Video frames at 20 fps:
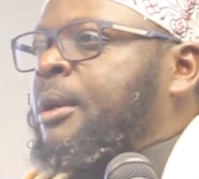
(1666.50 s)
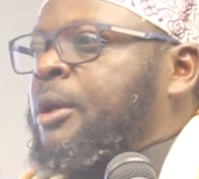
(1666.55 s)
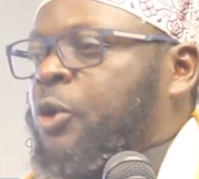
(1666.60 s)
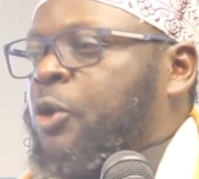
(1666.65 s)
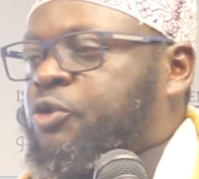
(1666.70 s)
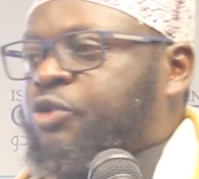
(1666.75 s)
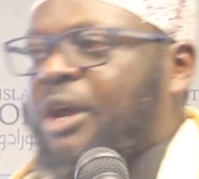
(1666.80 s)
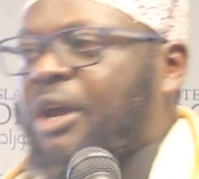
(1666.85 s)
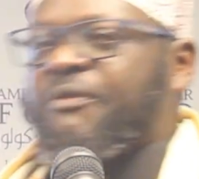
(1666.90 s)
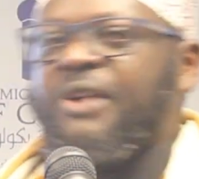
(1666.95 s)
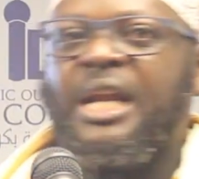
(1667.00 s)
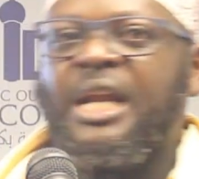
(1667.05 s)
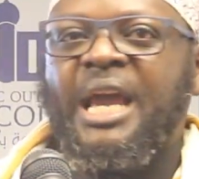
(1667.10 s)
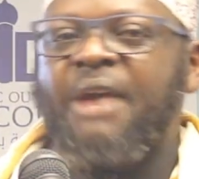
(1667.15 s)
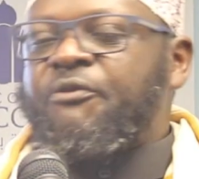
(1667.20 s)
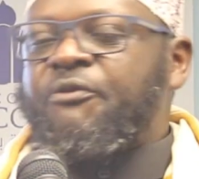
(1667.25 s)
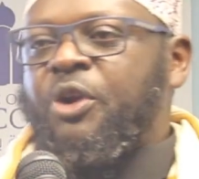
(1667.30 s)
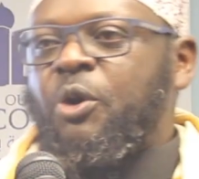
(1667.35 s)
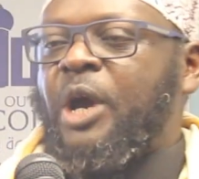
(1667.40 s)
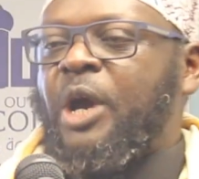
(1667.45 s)
You travel
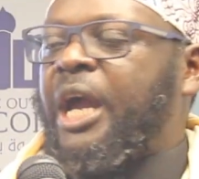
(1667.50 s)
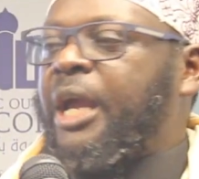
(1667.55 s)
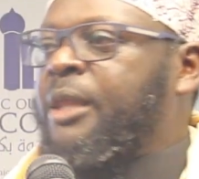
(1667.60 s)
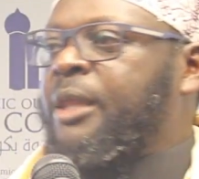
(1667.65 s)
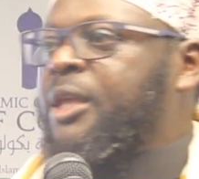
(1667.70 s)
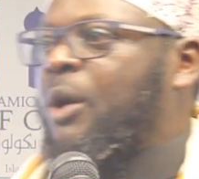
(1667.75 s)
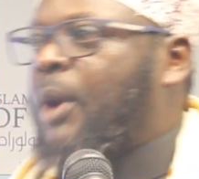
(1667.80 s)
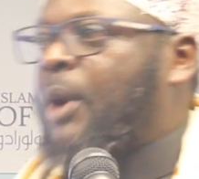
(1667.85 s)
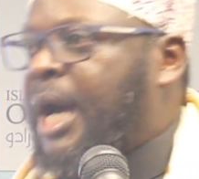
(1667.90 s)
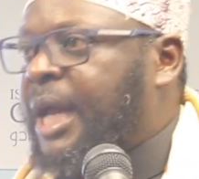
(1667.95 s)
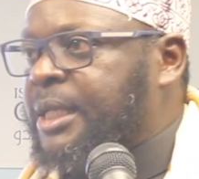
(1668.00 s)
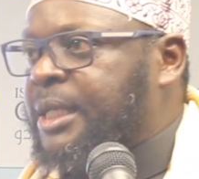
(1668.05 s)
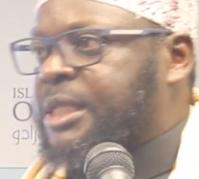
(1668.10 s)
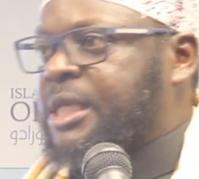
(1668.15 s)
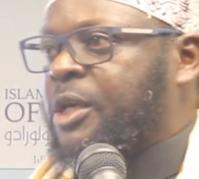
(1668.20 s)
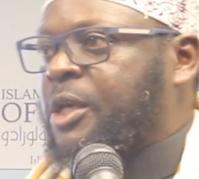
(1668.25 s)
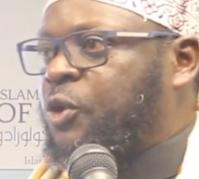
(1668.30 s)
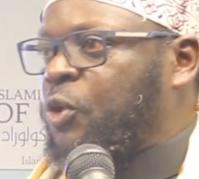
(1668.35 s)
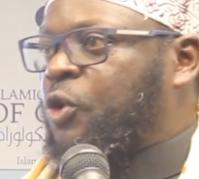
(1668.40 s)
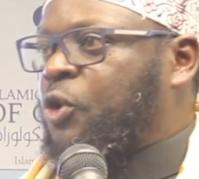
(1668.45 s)
everywhere in the world.
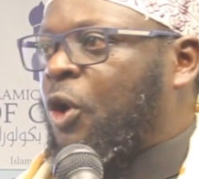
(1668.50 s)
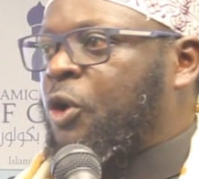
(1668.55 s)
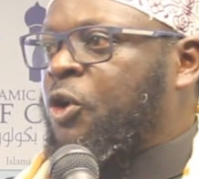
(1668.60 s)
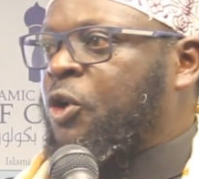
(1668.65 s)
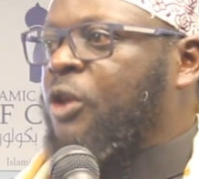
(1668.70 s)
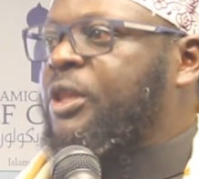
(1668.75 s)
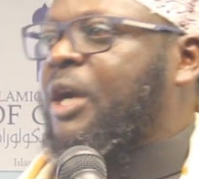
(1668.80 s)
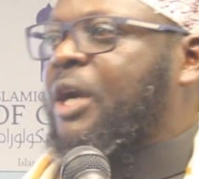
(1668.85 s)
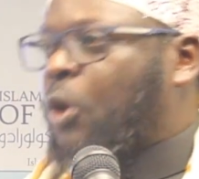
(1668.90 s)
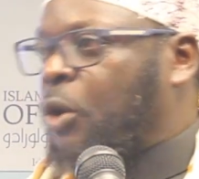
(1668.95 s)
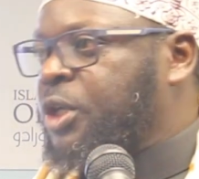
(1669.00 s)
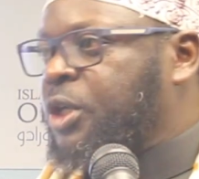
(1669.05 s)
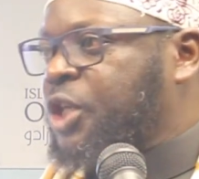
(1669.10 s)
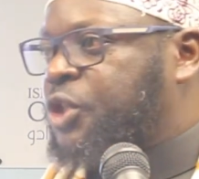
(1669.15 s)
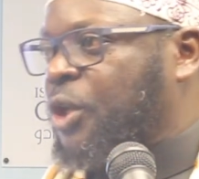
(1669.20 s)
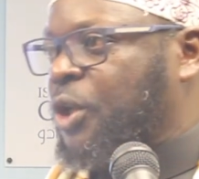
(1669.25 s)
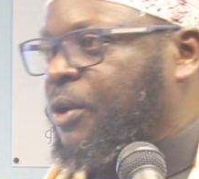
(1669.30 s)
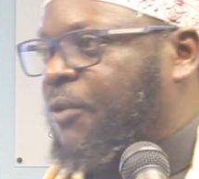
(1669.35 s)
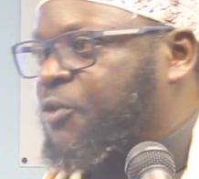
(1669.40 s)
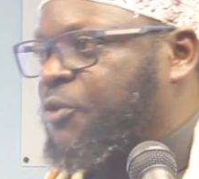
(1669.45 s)
You don't know the
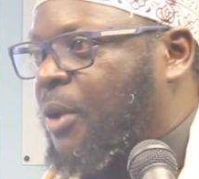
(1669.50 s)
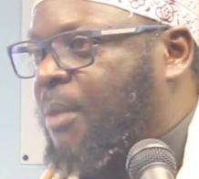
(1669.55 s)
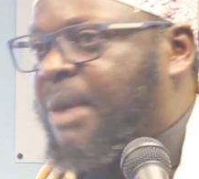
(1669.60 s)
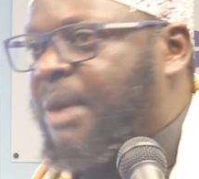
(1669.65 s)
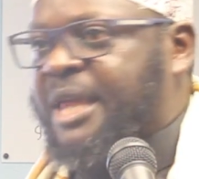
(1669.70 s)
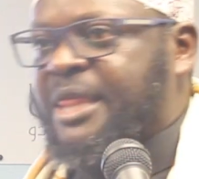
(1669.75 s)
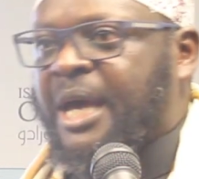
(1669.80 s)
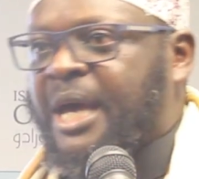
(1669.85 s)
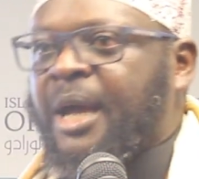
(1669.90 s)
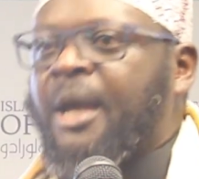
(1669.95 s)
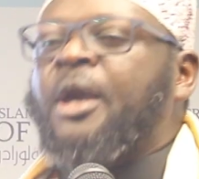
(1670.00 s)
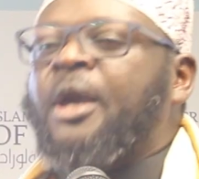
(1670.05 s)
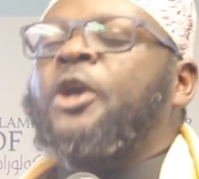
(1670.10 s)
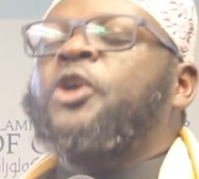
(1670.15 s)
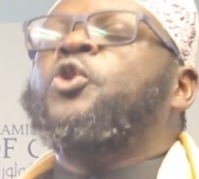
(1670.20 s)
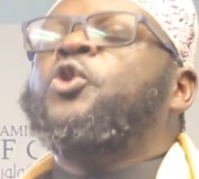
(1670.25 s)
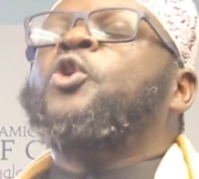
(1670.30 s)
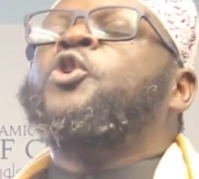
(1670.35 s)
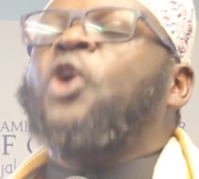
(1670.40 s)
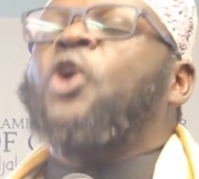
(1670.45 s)
condition of your mother.
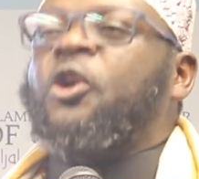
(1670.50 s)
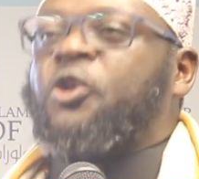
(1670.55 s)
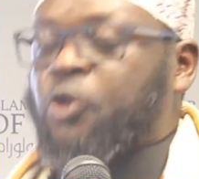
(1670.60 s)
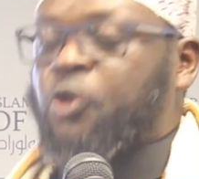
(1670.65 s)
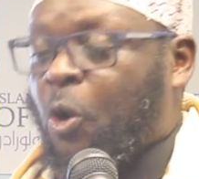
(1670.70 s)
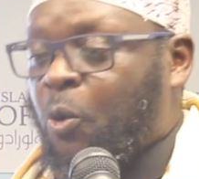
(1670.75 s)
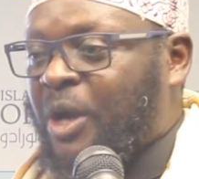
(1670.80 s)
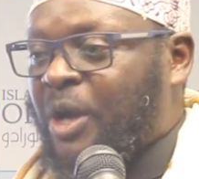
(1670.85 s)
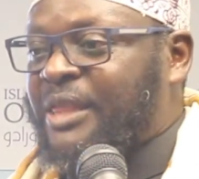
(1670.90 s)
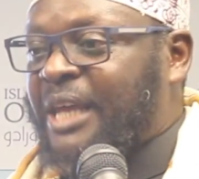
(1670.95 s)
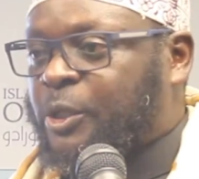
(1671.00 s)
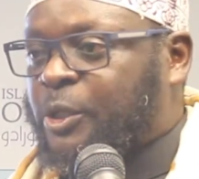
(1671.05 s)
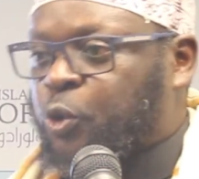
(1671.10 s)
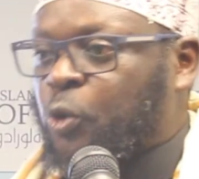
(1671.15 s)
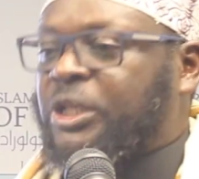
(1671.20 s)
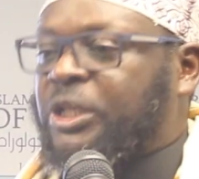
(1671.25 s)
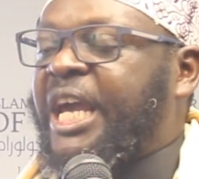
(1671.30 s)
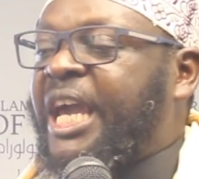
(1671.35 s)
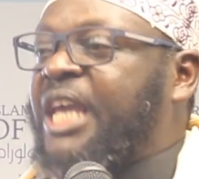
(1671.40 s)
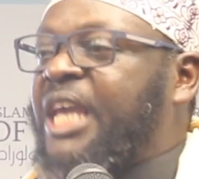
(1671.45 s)
You don't know whether
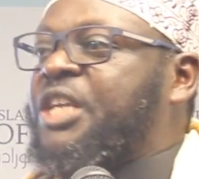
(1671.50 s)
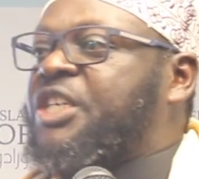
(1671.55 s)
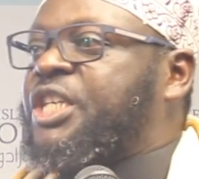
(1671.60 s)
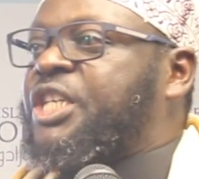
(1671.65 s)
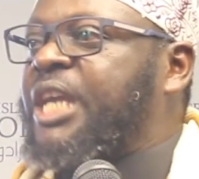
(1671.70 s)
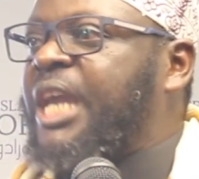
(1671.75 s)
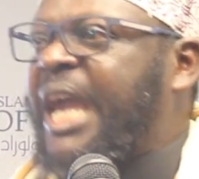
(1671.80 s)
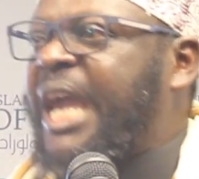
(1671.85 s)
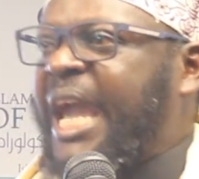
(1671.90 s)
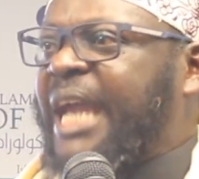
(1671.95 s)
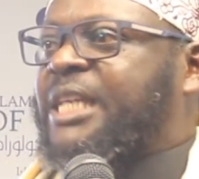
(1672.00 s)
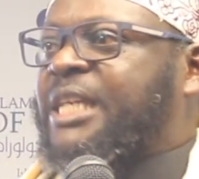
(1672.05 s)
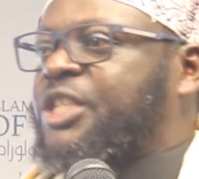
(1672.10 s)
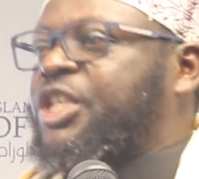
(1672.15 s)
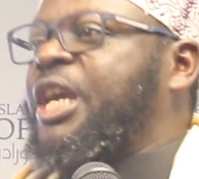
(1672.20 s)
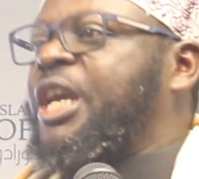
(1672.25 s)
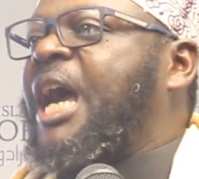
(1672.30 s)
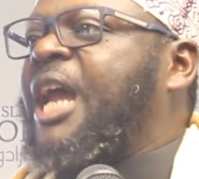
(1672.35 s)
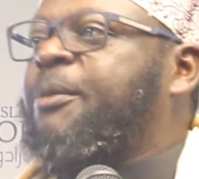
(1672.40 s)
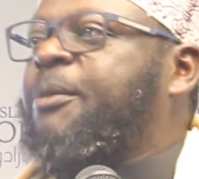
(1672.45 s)
today she ate,
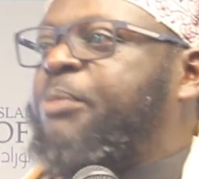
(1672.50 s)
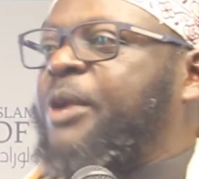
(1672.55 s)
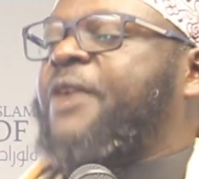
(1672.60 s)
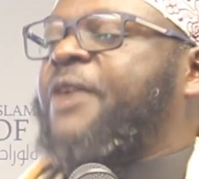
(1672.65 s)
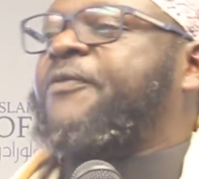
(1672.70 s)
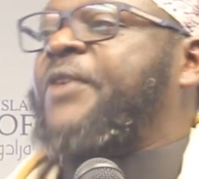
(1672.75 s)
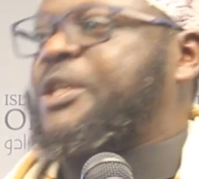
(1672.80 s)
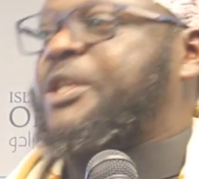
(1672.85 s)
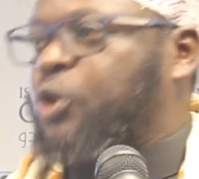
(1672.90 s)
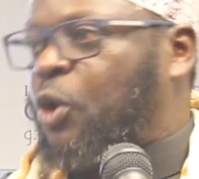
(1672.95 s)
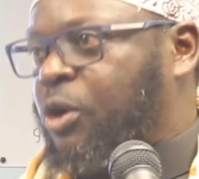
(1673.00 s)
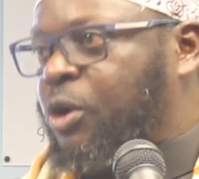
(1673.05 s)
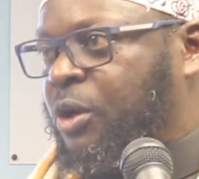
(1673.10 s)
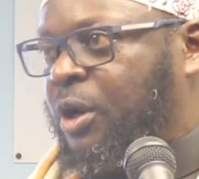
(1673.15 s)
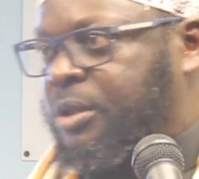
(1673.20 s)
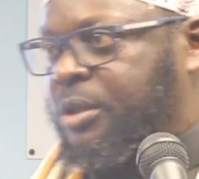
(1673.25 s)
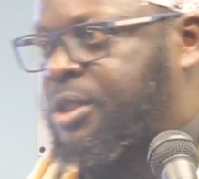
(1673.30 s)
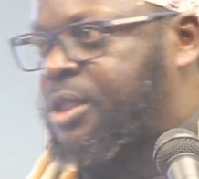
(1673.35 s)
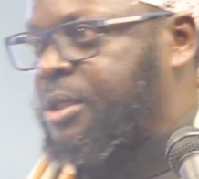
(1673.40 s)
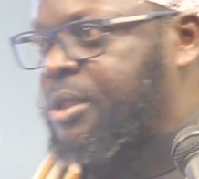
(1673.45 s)
she had breakfast or
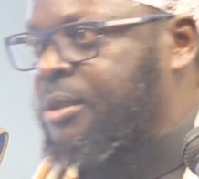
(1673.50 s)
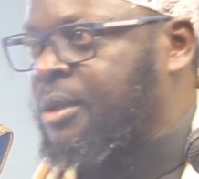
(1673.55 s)
not.